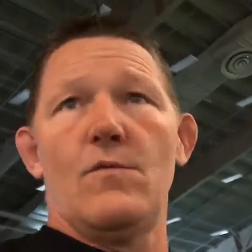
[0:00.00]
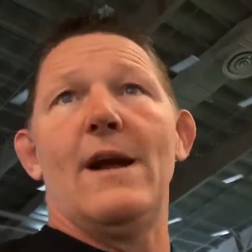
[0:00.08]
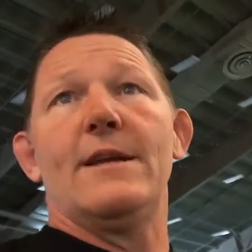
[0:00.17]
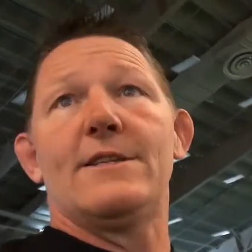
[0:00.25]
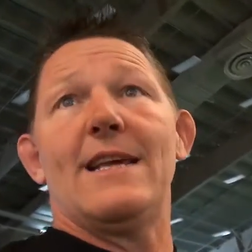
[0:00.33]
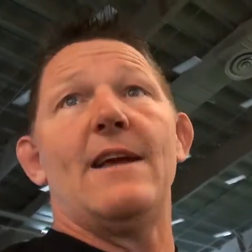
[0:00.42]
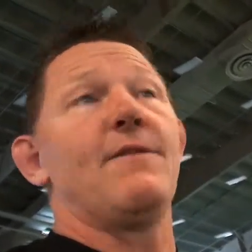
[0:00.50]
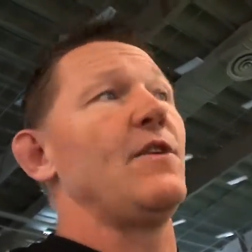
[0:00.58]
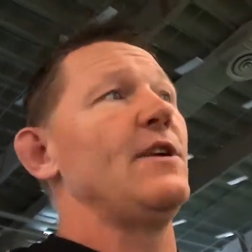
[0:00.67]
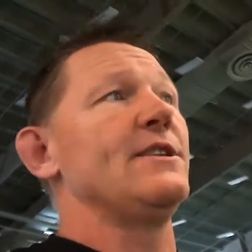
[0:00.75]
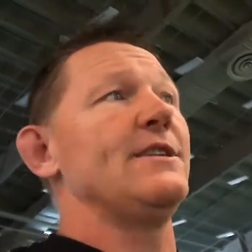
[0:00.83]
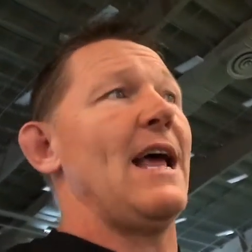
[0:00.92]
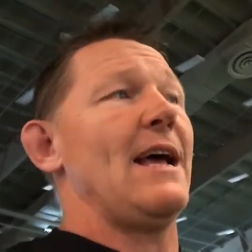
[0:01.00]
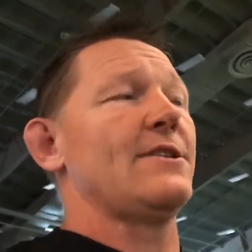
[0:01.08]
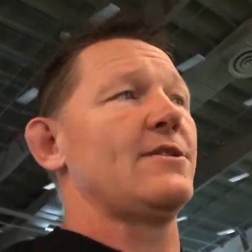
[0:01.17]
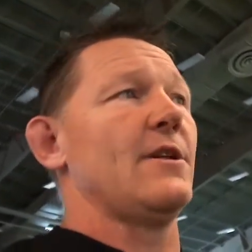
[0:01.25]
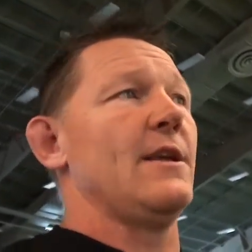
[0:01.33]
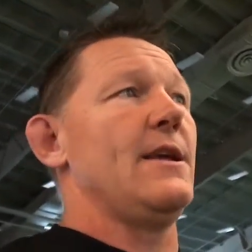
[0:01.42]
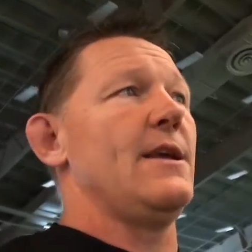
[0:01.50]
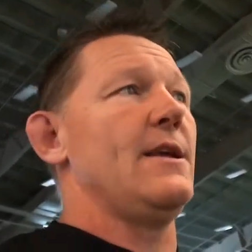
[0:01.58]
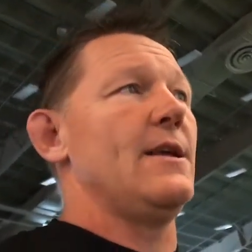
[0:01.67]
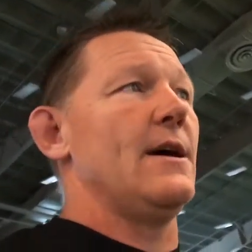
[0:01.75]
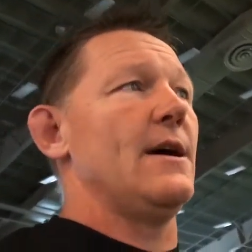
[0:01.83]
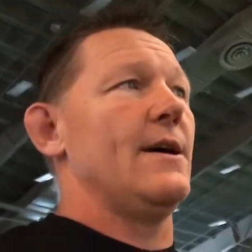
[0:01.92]
Right. Sanford is
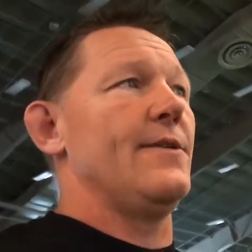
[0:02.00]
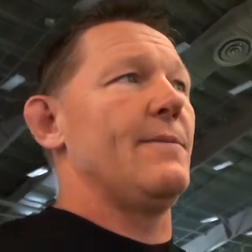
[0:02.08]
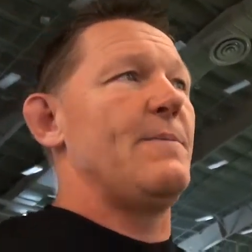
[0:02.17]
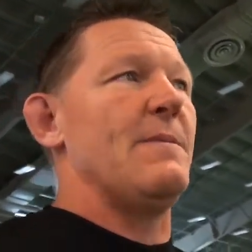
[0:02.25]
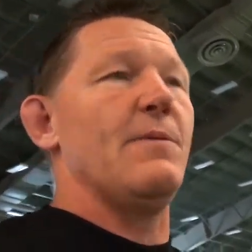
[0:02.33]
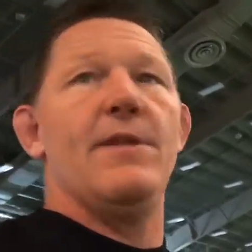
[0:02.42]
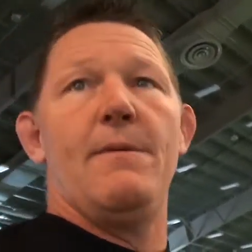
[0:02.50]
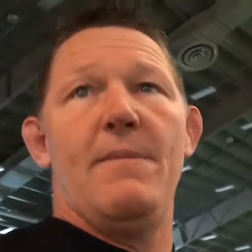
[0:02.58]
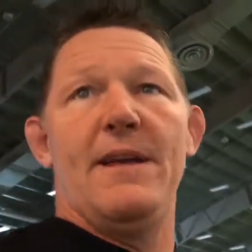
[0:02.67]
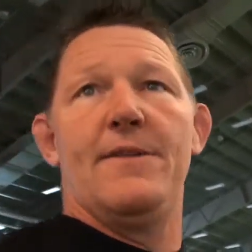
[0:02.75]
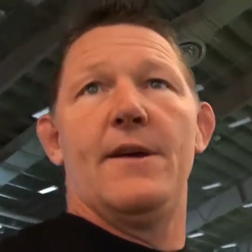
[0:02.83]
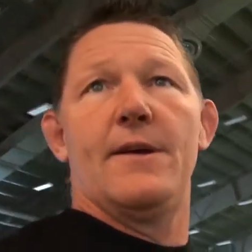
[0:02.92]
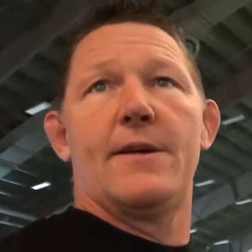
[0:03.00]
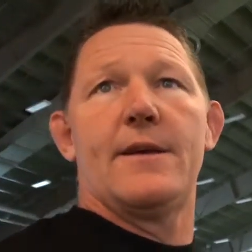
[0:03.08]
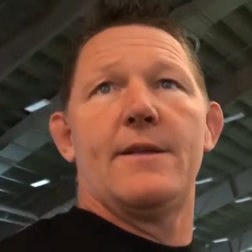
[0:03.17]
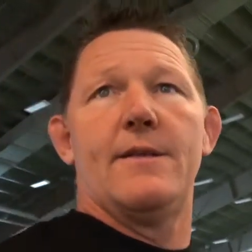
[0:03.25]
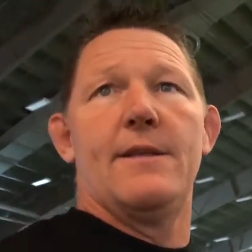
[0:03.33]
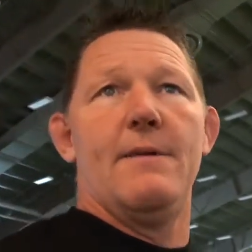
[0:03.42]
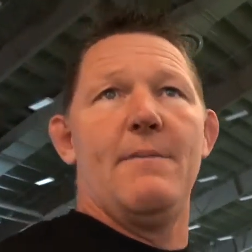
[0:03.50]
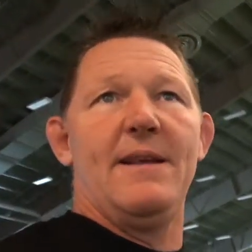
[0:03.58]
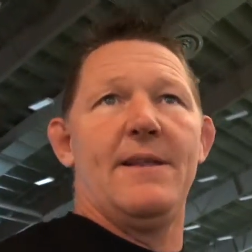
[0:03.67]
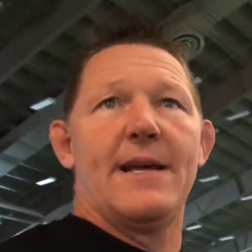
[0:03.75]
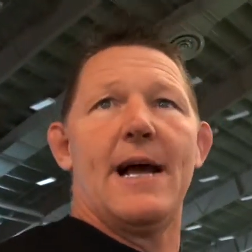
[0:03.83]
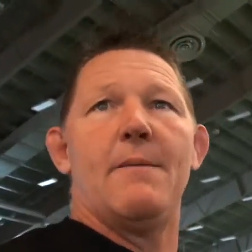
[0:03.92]
actually uh, the people that made the that
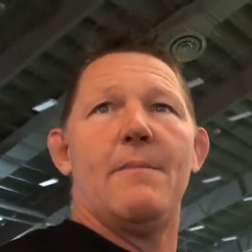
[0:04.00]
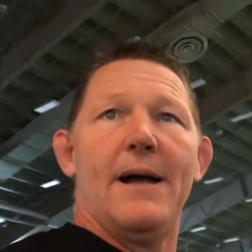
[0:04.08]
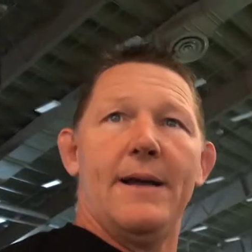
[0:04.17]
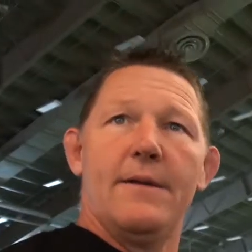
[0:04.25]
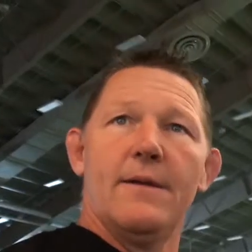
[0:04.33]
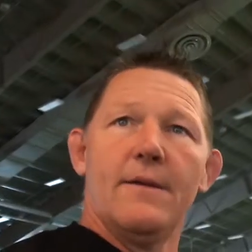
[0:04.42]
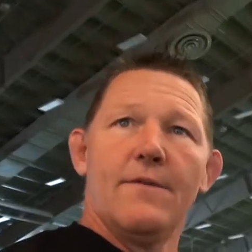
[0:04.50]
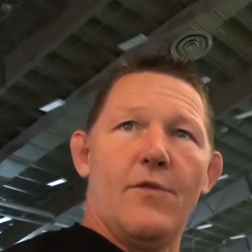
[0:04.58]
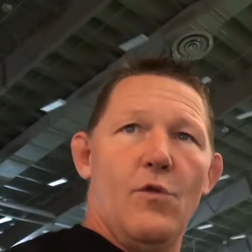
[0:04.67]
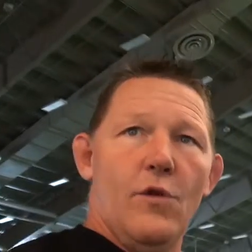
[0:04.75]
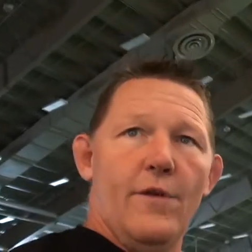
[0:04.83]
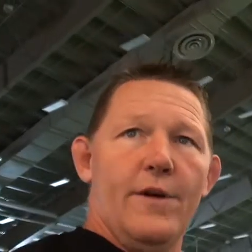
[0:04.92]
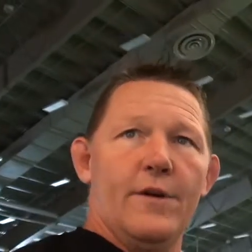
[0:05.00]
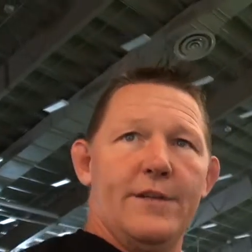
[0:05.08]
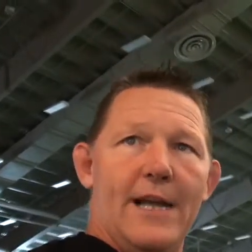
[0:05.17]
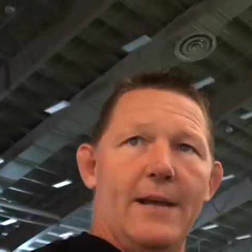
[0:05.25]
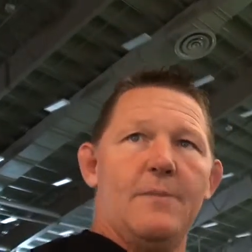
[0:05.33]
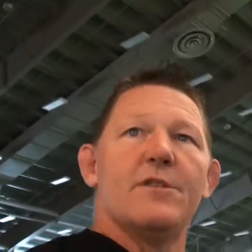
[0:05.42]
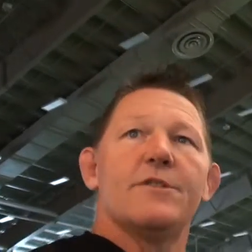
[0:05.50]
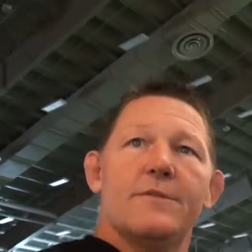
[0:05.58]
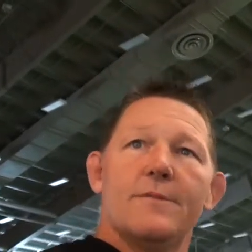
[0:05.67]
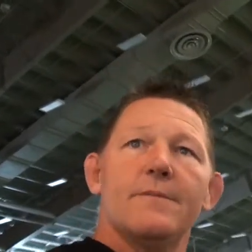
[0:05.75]
made the combine for their timers.